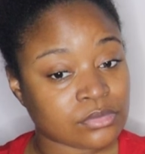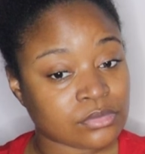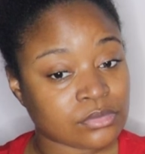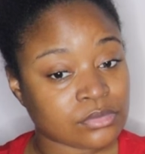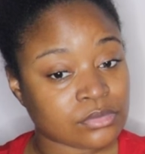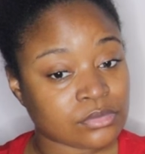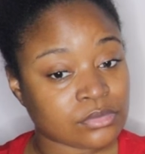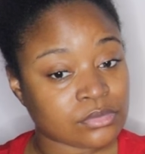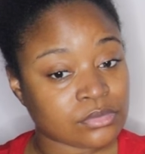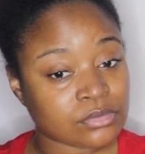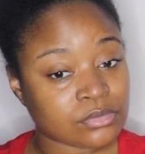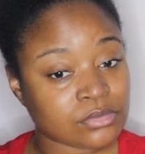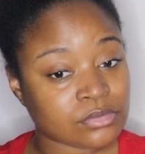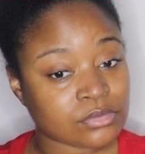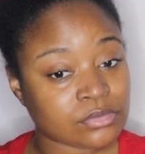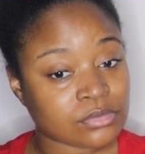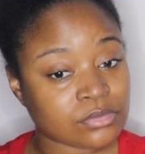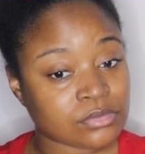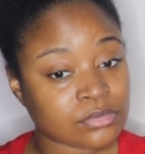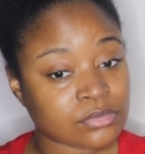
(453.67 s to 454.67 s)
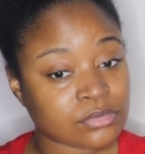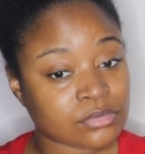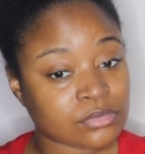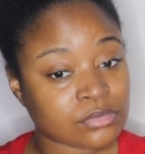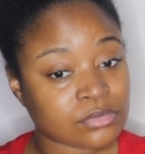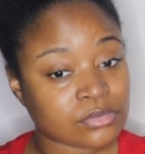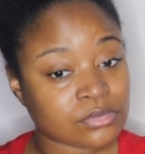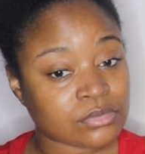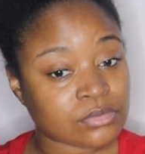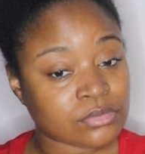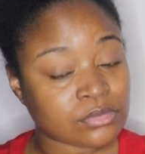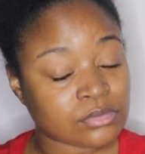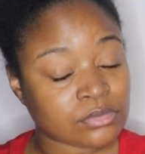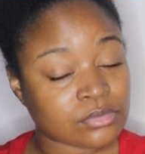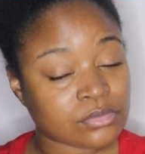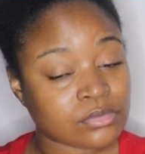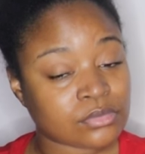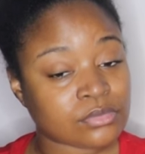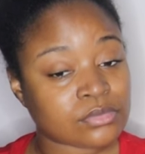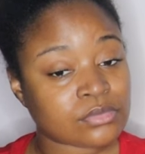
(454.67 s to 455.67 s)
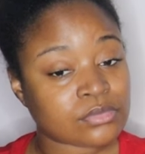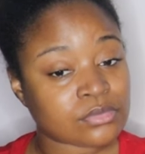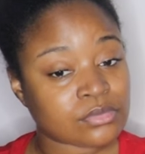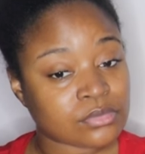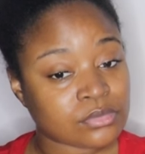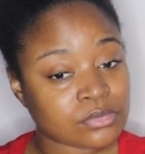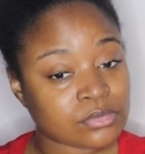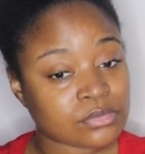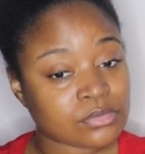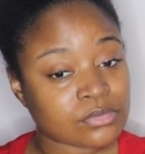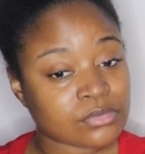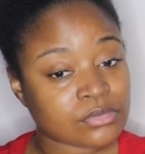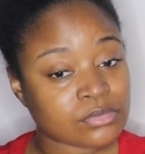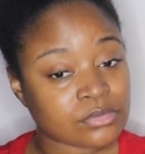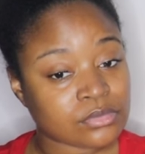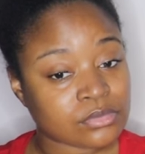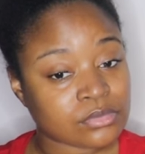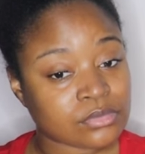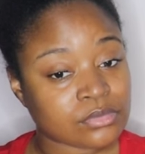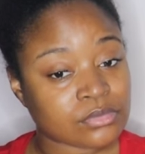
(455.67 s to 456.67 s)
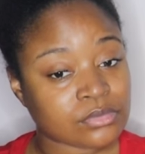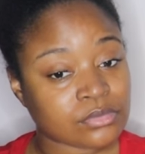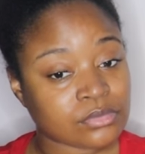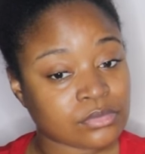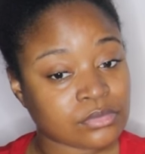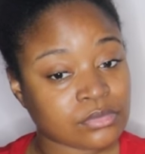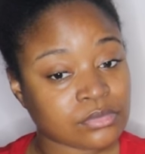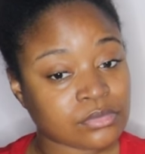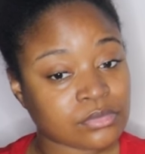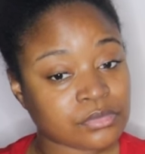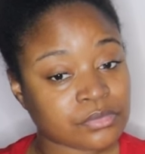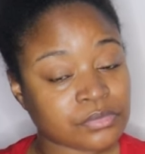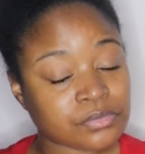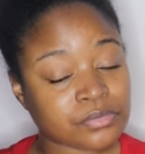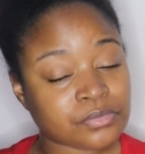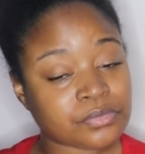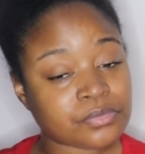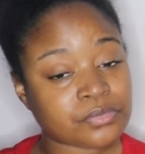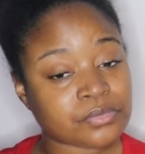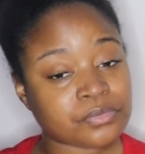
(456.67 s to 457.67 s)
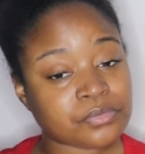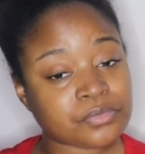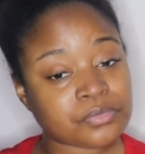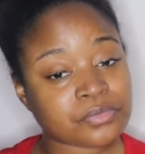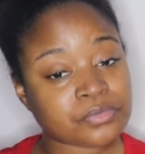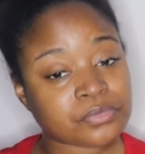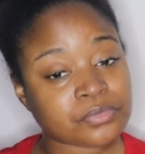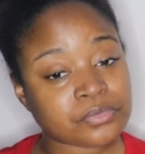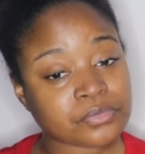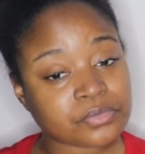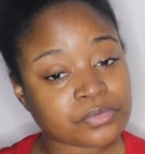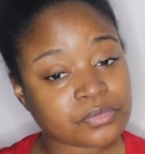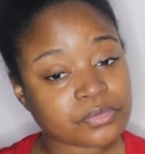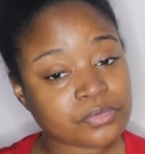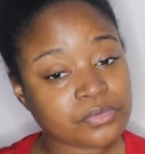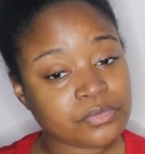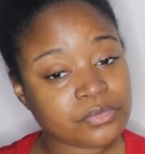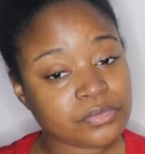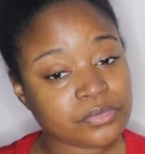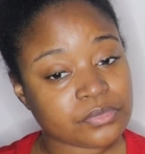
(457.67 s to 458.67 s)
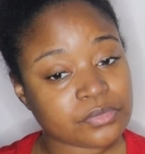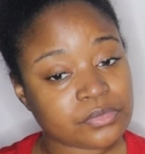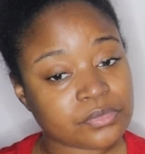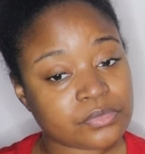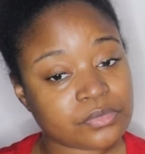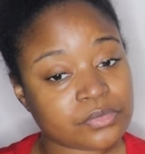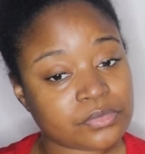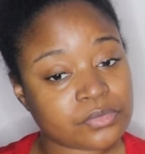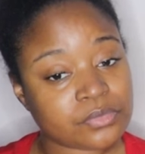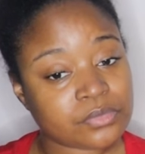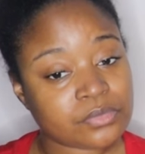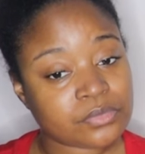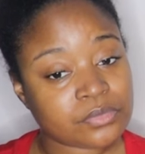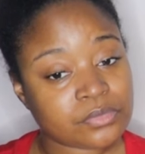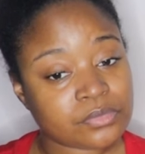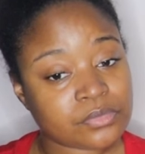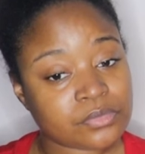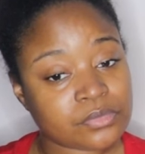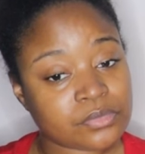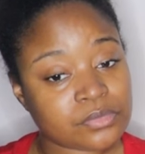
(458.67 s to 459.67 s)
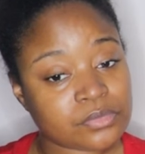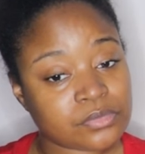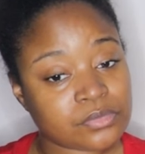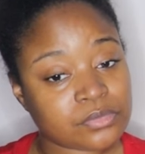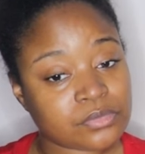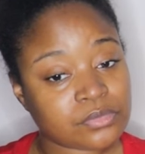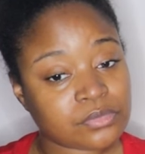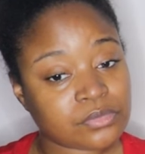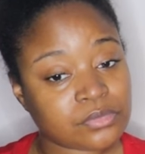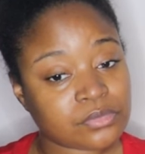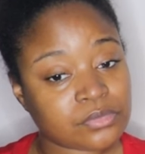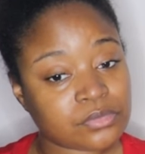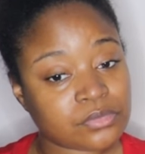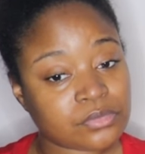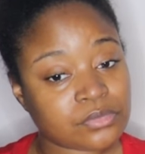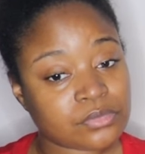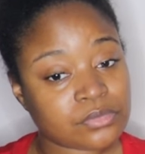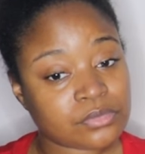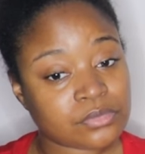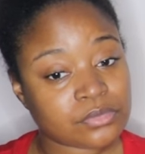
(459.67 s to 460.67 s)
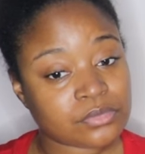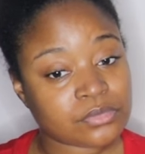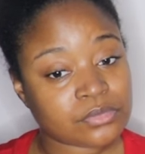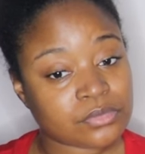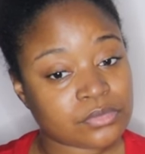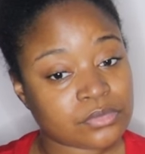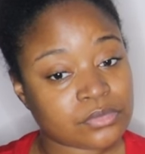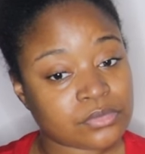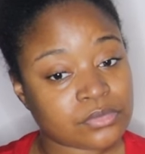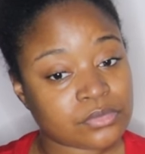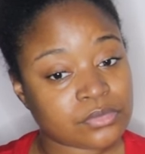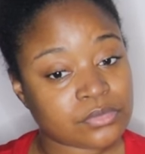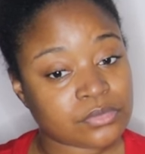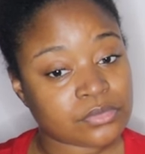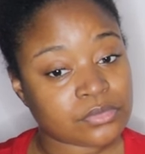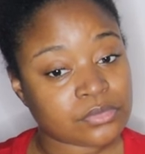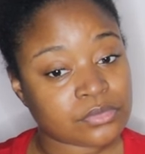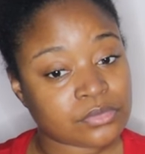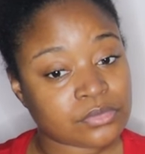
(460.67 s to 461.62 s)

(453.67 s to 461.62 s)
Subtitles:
(silent)